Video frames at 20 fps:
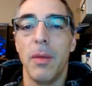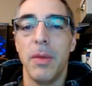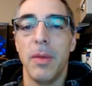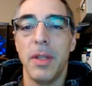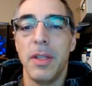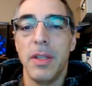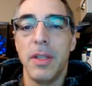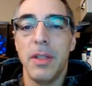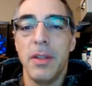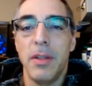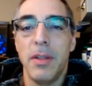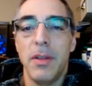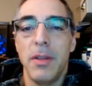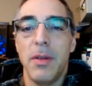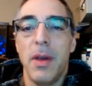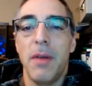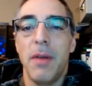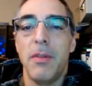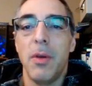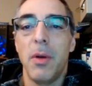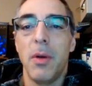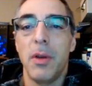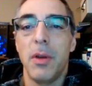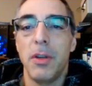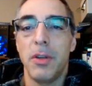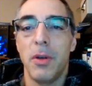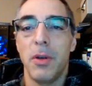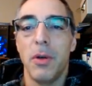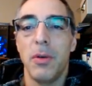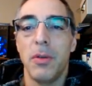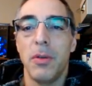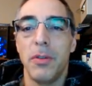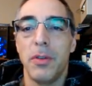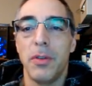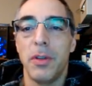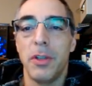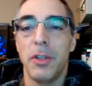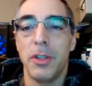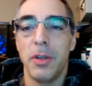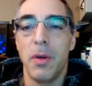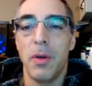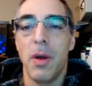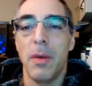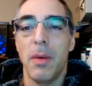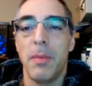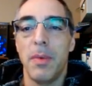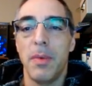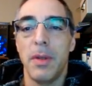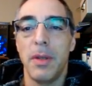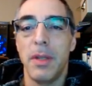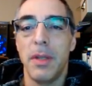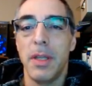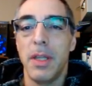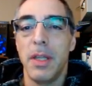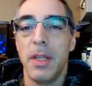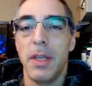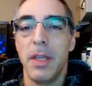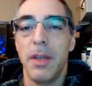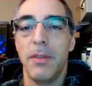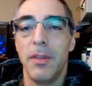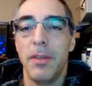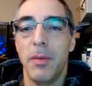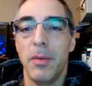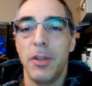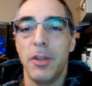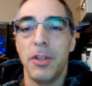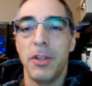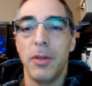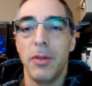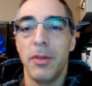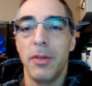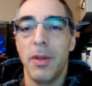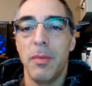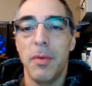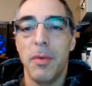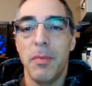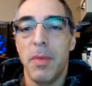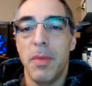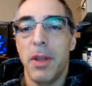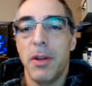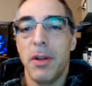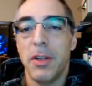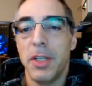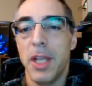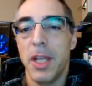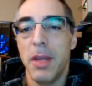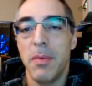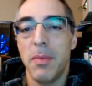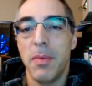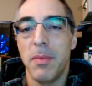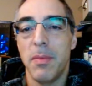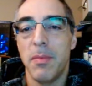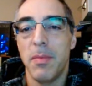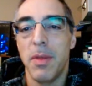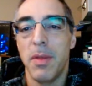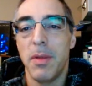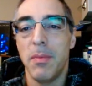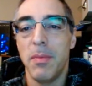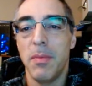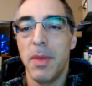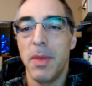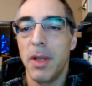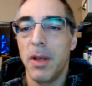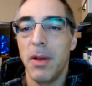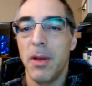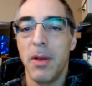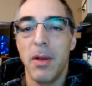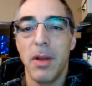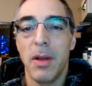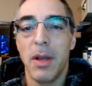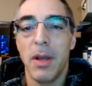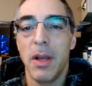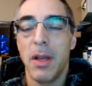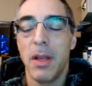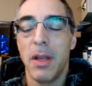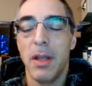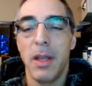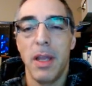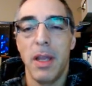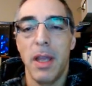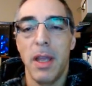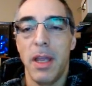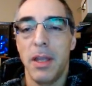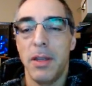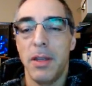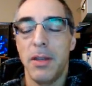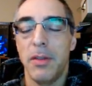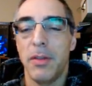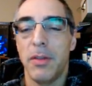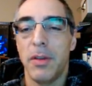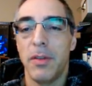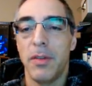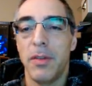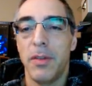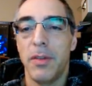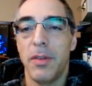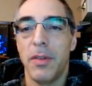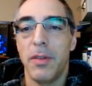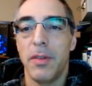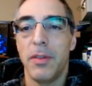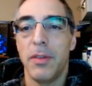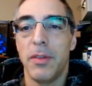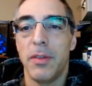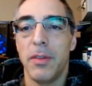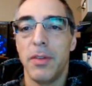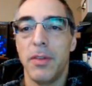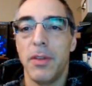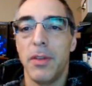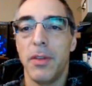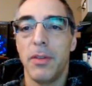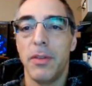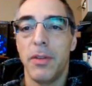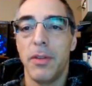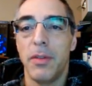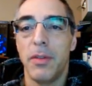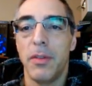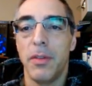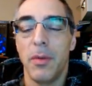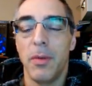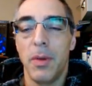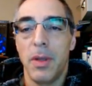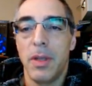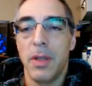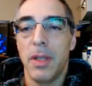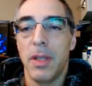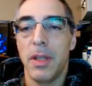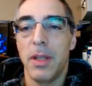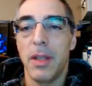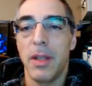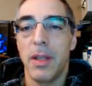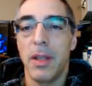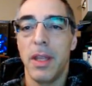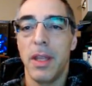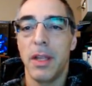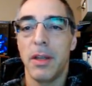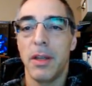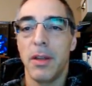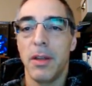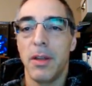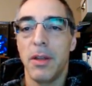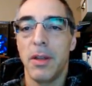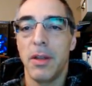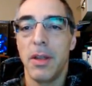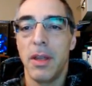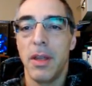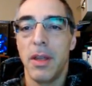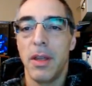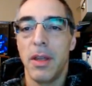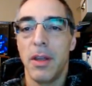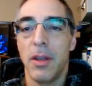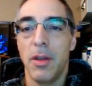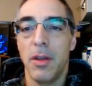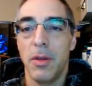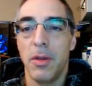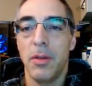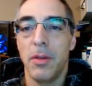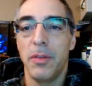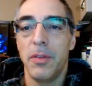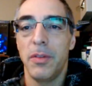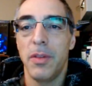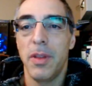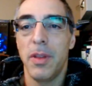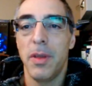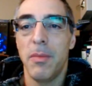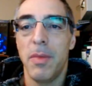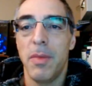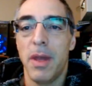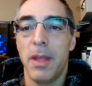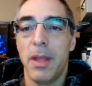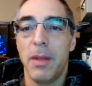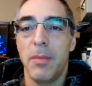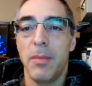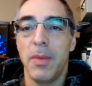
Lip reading: I mean, you have no control who's going to show up, and if somebody shows up in better shape and bigger and deserves to win, then kudos to them, man.